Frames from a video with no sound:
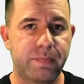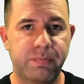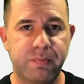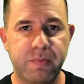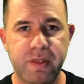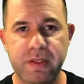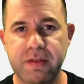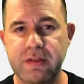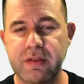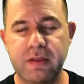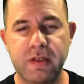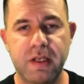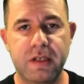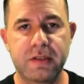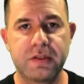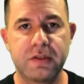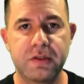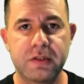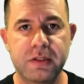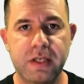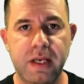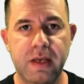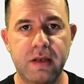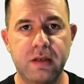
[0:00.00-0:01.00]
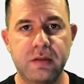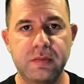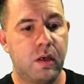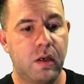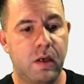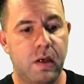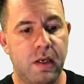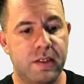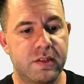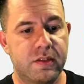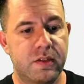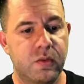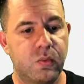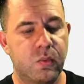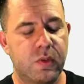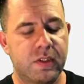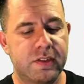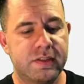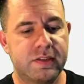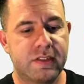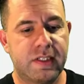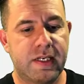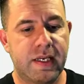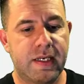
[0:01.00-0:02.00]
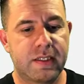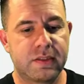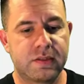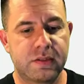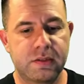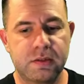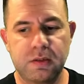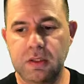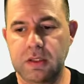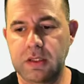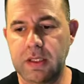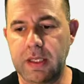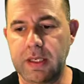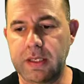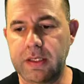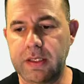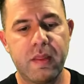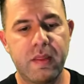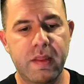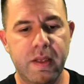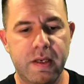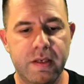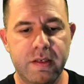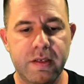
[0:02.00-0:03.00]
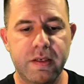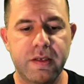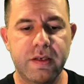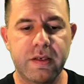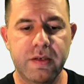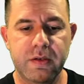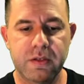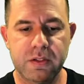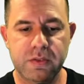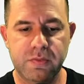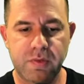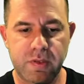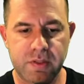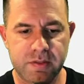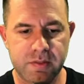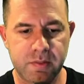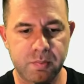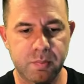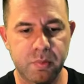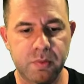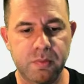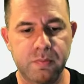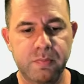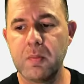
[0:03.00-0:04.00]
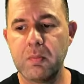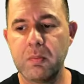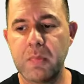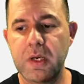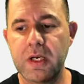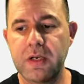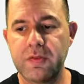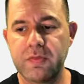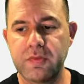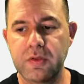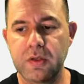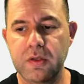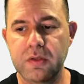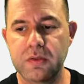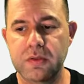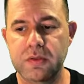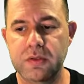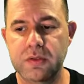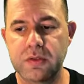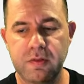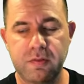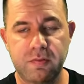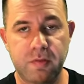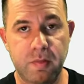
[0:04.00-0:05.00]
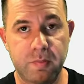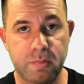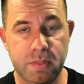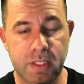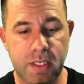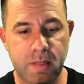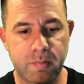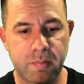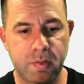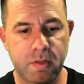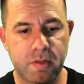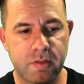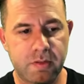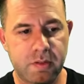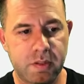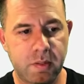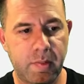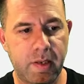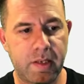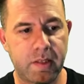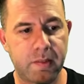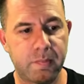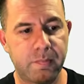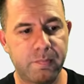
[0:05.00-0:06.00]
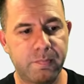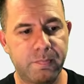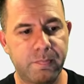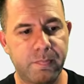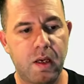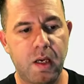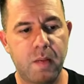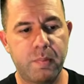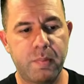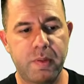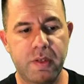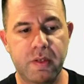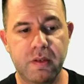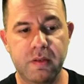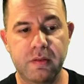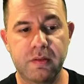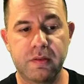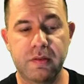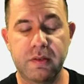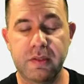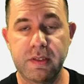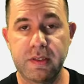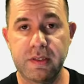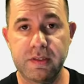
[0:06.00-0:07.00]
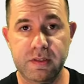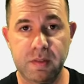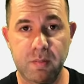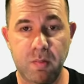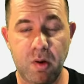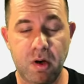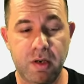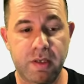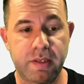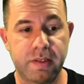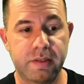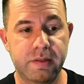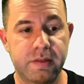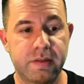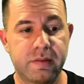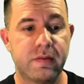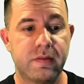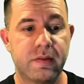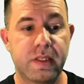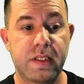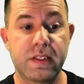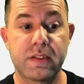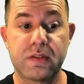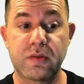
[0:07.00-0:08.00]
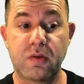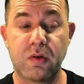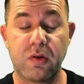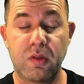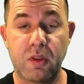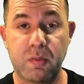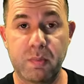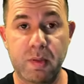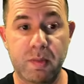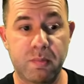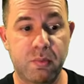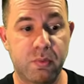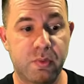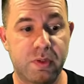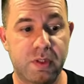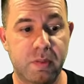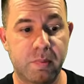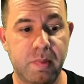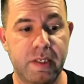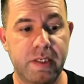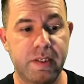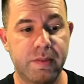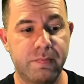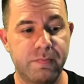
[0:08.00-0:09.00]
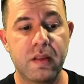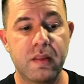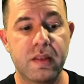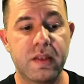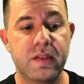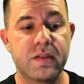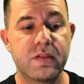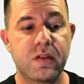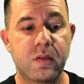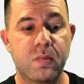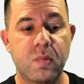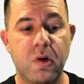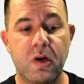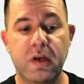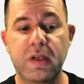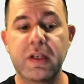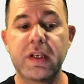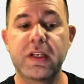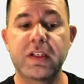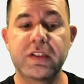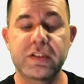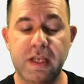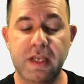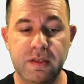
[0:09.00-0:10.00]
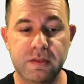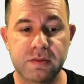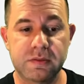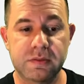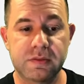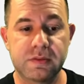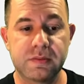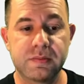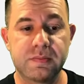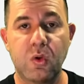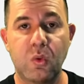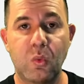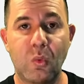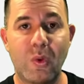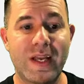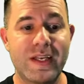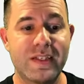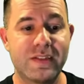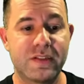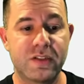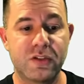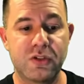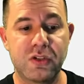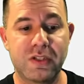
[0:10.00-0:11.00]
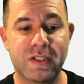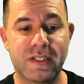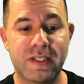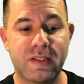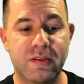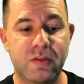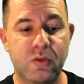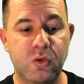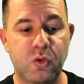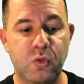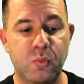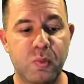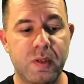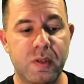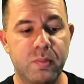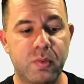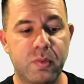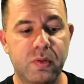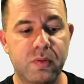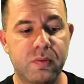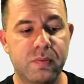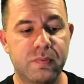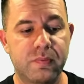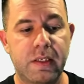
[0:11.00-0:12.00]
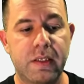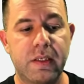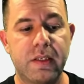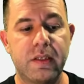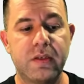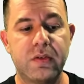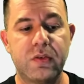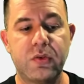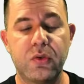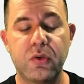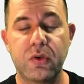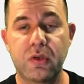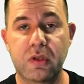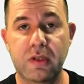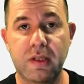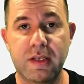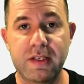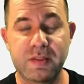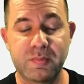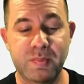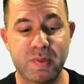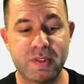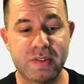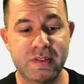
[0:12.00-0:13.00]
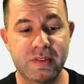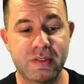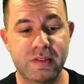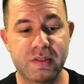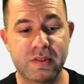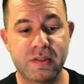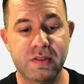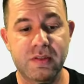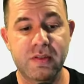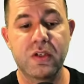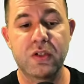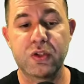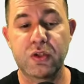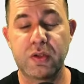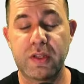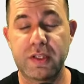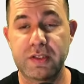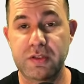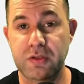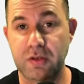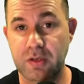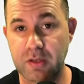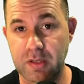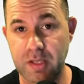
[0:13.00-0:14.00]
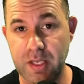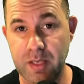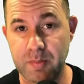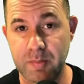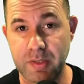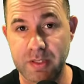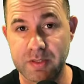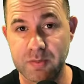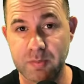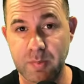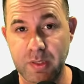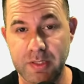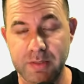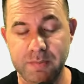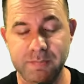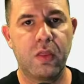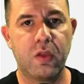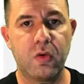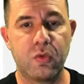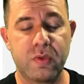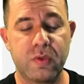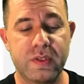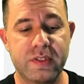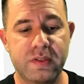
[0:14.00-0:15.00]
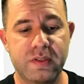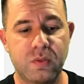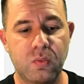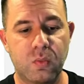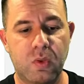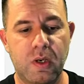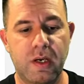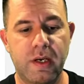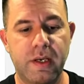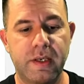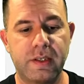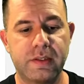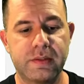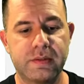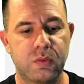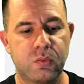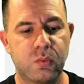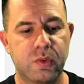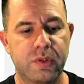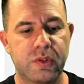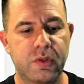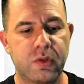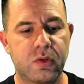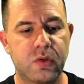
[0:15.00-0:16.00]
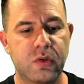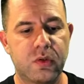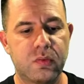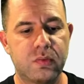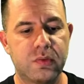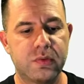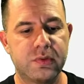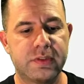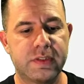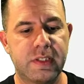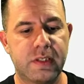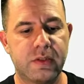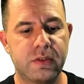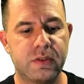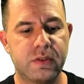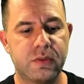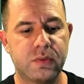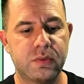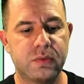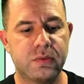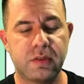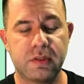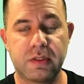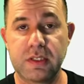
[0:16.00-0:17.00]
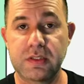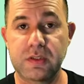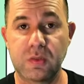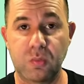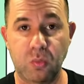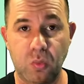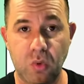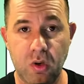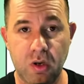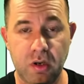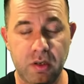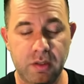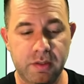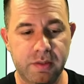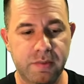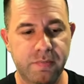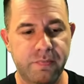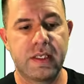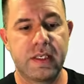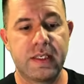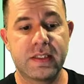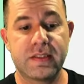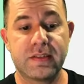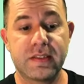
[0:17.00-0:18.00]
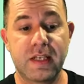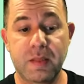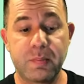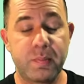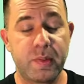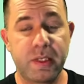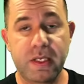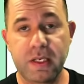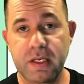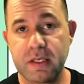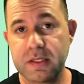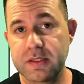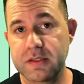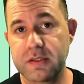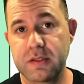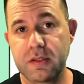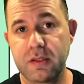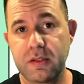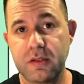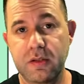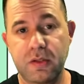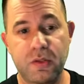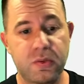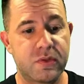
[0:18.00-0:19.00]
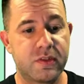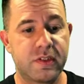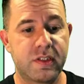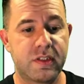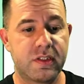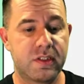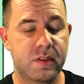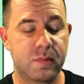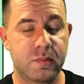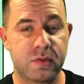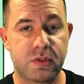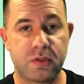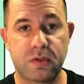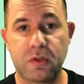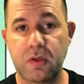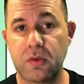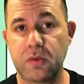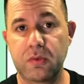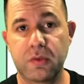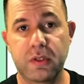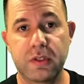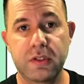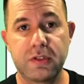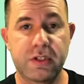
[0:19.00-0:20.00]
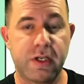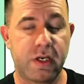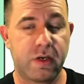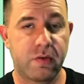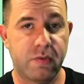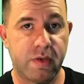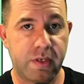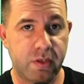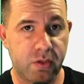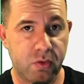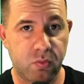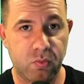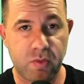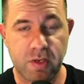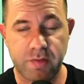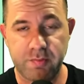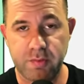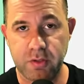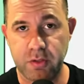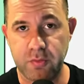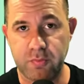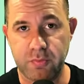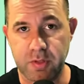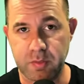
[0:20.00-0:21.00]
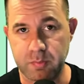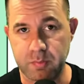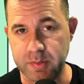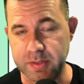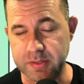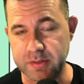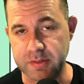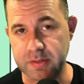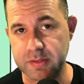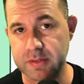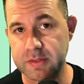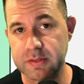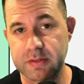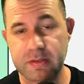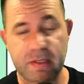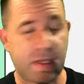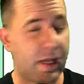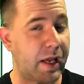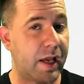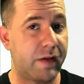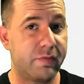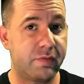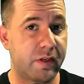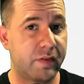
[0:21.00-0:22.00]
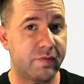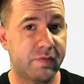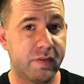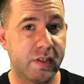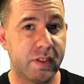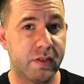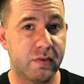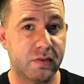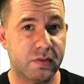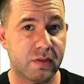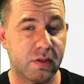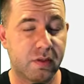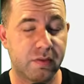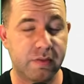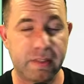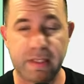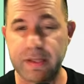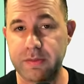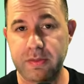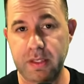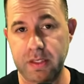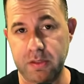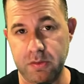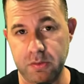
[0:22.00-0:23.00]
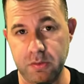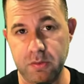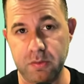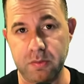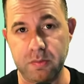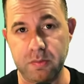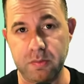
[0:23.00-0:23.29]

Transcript: this is not your channel. All right, so what does it actually look like? The idea here is very simple. Money flows from top to bottom. Up here is the market. These are all the people with the money. These are marketing channels, ways that you can get those people into your client's business so that your client makes money. The reason why what the gurus tell you doesn't work is not because those systems don't generate new revenue for the business. I've done videos on that. They do.